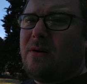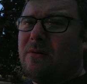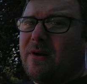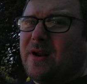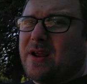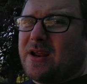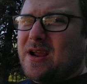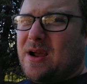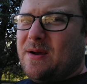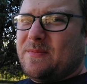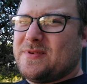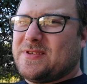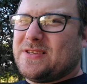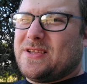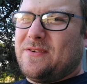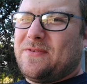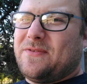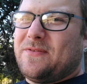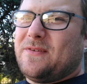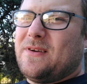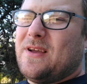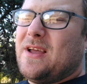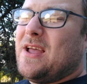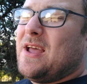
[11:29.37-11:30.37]
when it comes to,
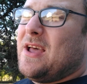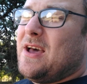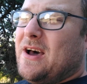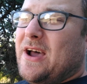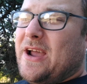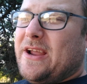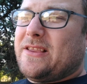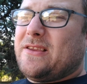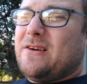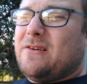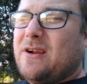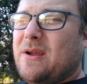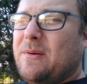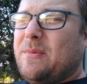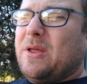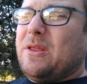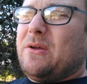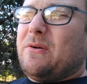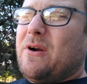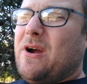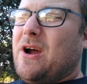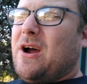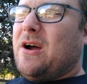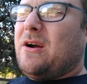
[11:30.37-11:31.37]
like, don't get me
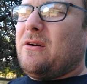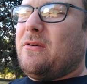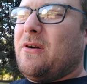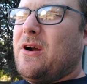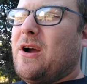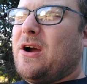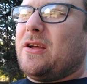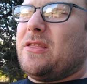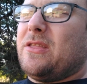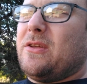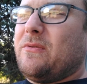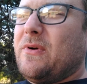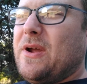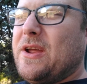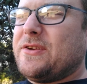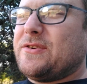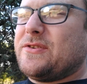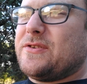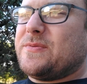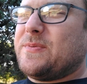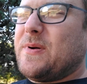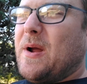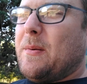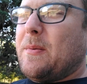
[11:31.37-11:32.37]
wrong, the
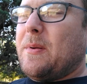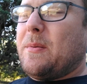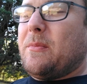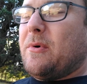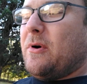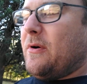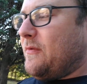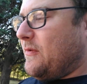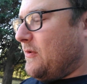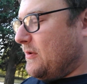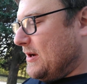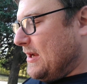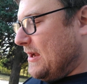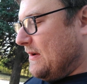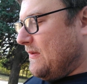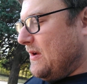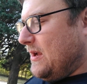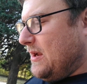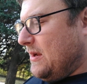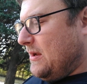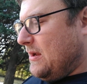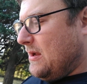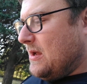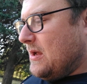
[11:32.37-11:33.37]
Ranger's probably more
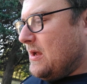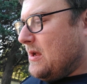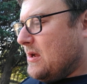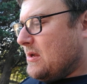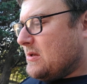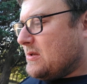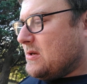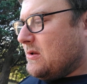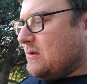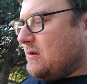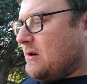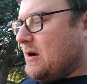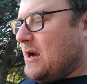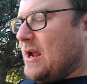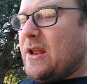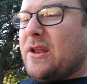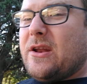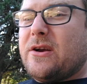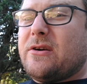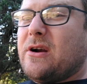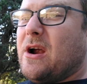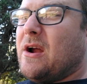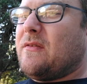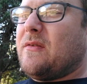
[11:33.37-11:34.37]
forgiving to learn how
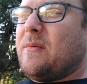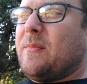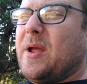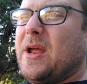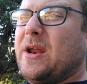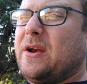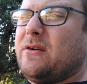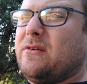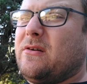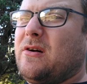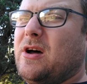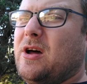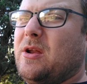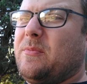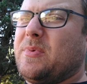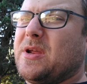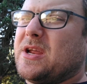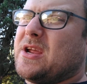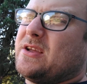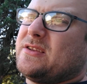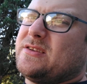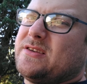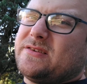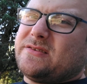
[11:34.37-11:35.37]
to drive a manual on
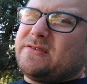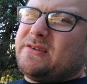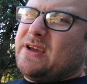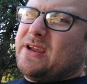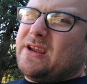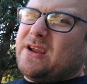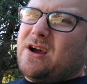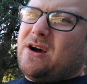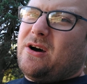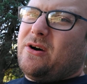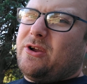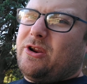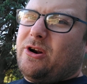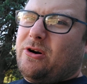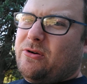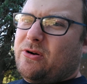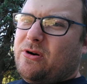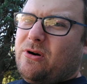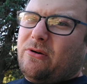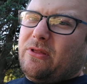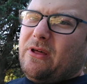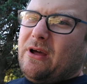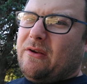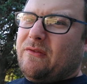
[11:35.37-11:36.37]
because it's like, oh, you don't
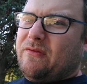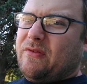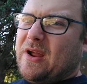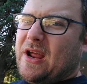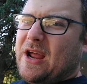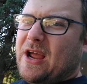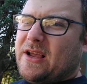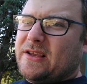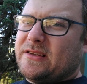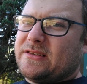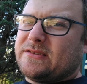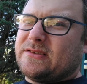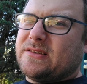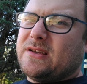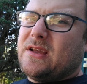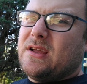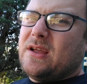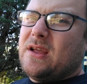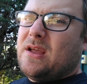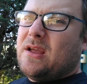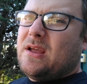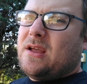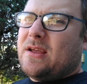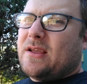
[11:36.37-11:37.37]
go that fast
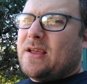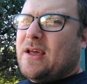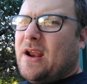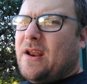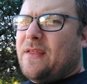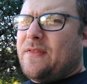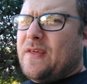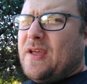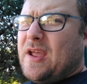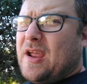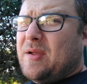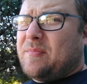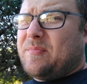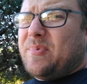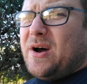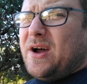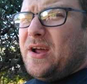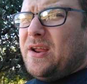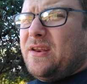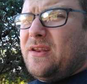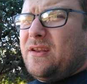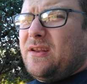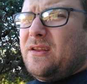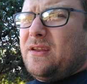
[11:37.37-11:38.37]
kind of thing.
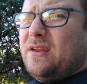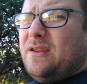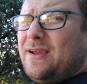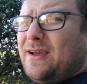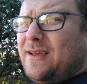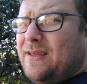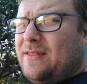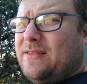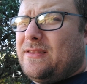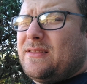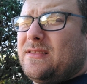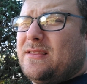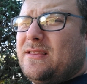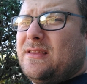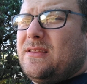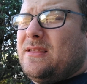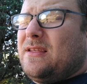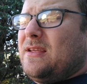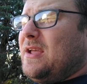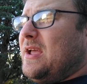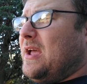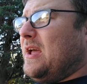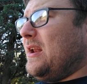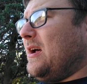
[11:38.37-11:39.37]
But yeah,
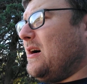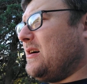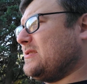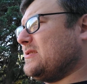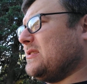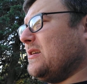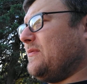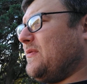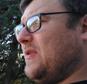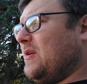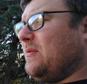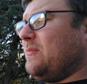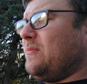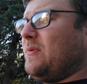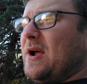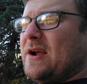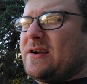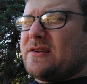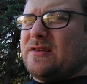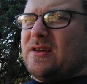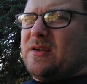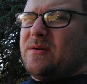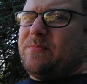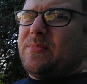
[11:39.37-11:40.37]
and also if you
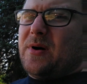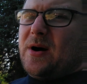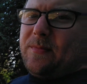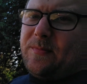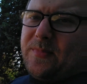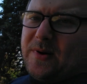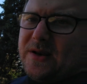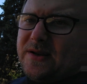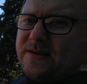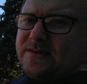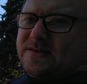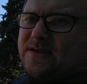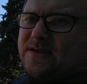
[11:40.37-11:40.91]
actually bump into